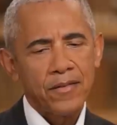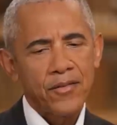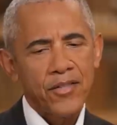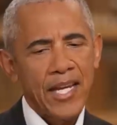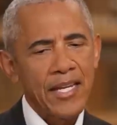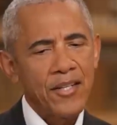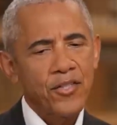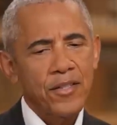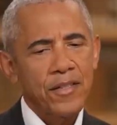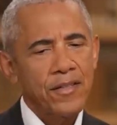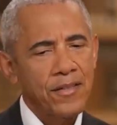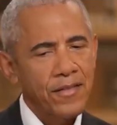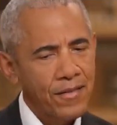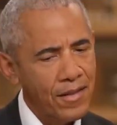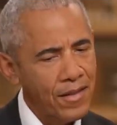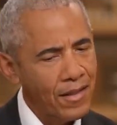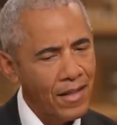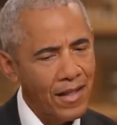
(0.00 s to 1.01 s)

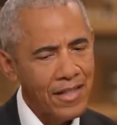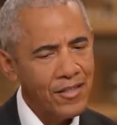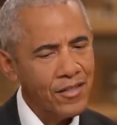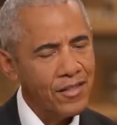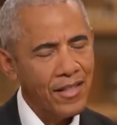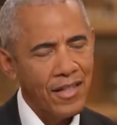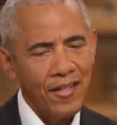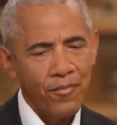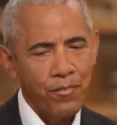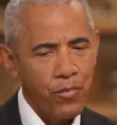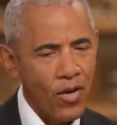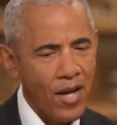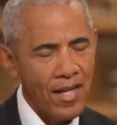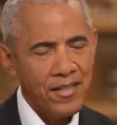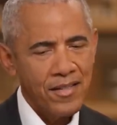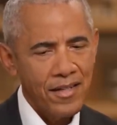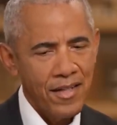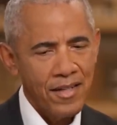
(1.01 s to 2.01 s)
changes in legislative
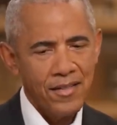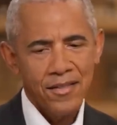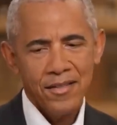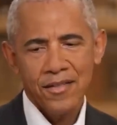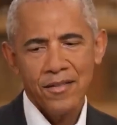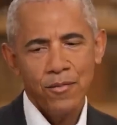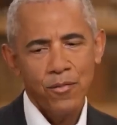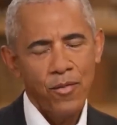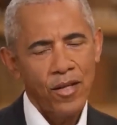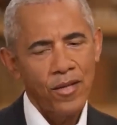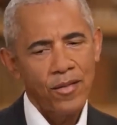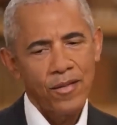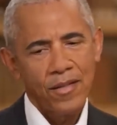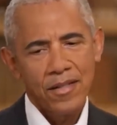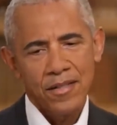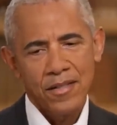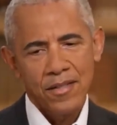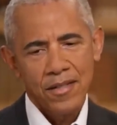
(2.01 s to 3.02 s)
process,
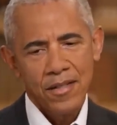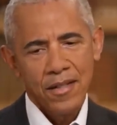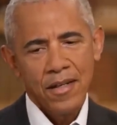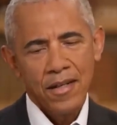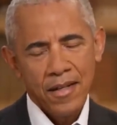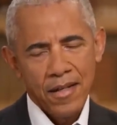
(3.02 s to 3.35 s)
whether it's